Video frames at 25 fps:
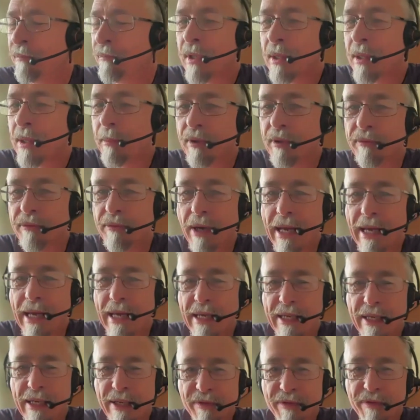But
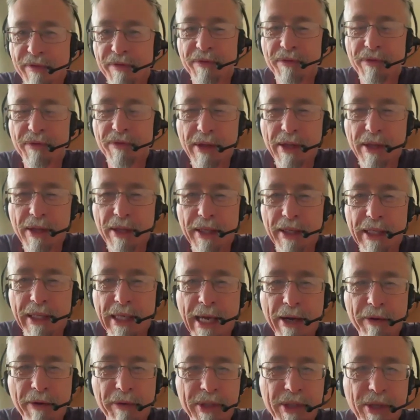rave
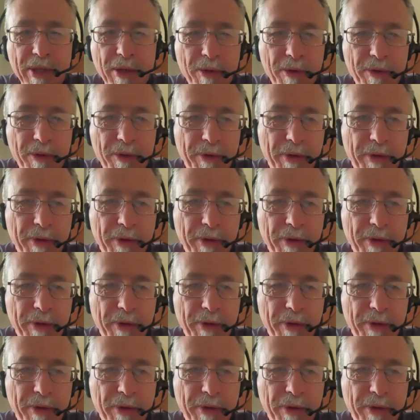carries on,